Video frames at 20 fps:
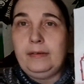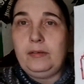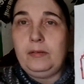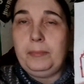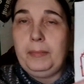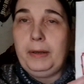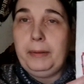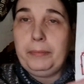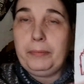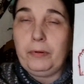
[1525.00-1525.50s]
is
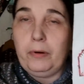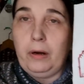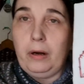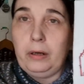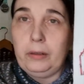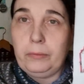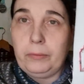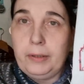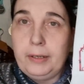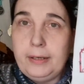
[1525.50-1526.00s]
my
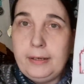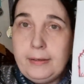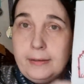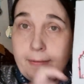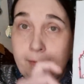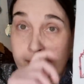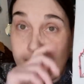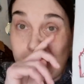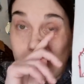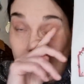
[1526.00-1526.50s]

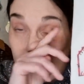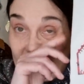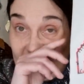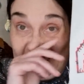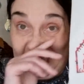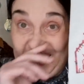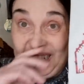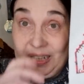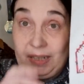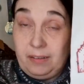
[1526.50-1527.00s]
progress.
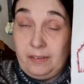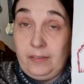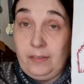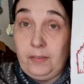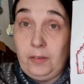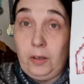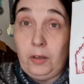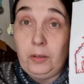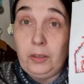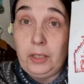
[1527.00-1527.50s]
The
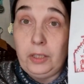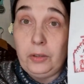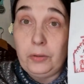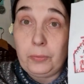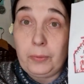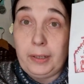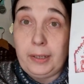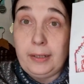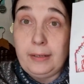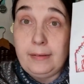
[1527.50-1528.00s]
sulky
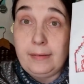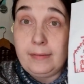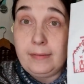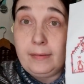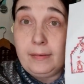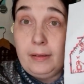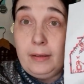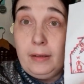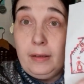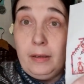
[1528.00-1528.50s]

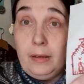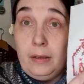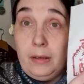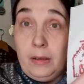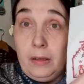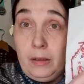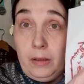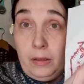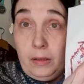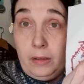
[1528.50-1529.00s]
threads,
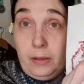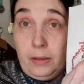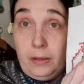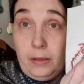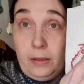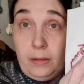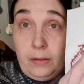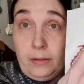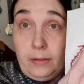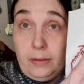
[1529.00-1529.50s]

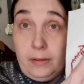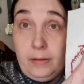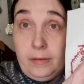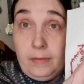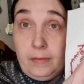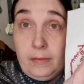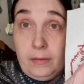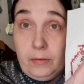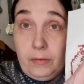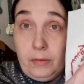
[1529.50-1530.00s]

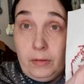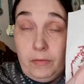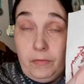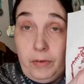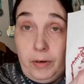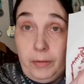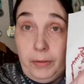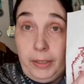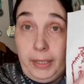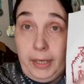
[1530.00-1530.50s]
this, the
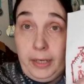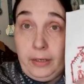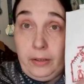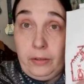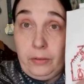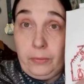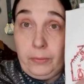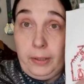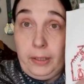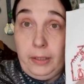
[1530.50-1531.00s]

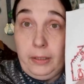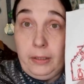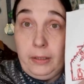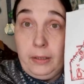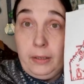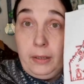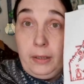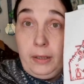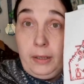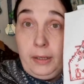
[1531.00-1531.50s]
variegated thread.
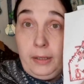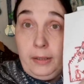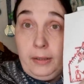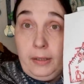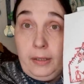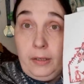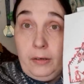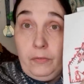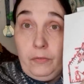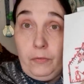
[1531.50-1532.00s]

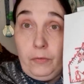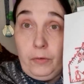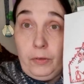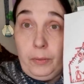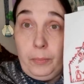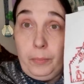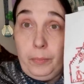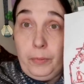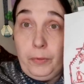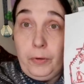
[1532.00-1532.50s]
And then for
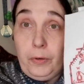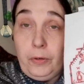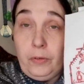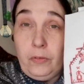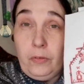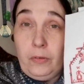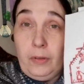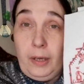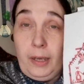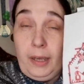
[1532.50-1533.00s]
the
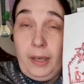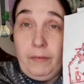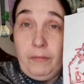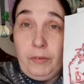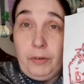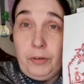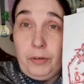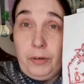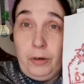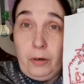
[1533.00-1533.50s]
birds, I have
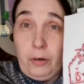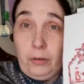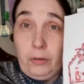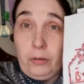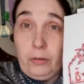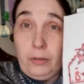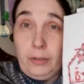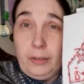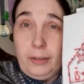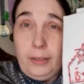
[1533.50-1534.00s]
a
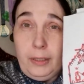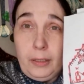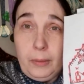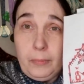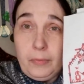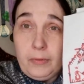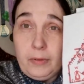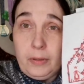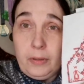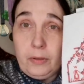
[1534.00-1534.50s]
darker
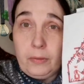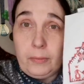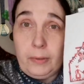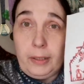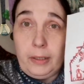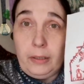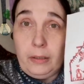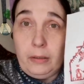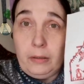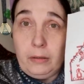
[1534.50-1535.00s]
DMC
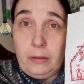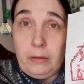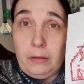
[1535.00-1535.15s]
thread